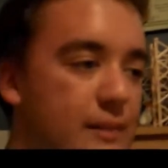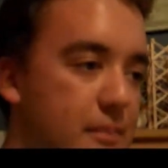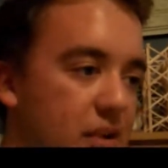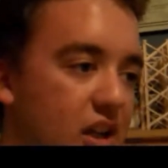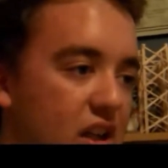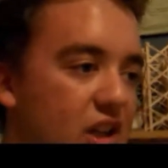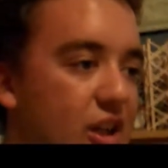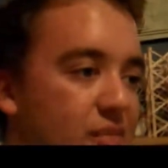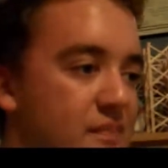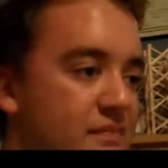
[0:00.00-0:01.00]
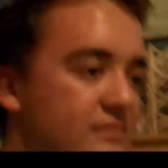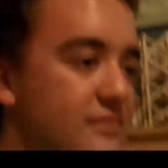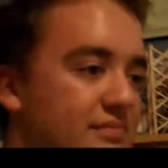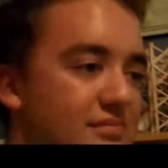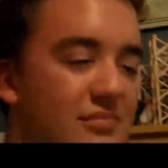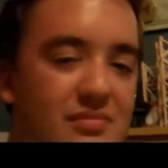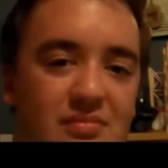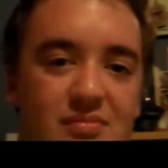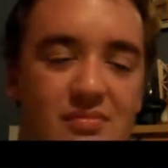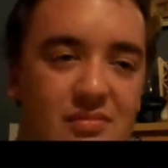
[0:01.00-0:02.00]
but um
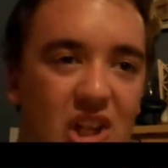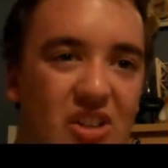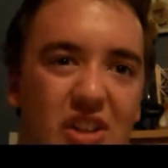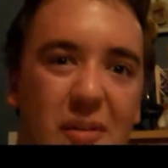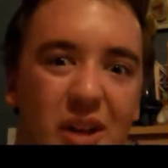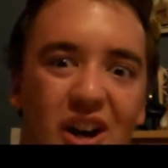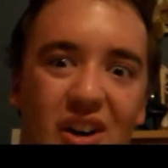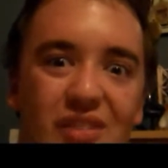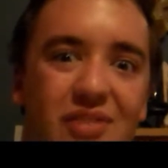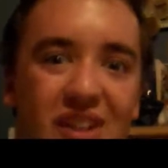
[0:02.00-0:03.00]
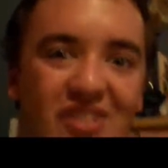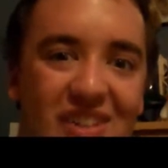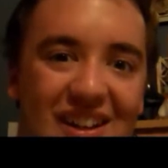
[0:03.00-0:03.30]
it's gonna be hard at first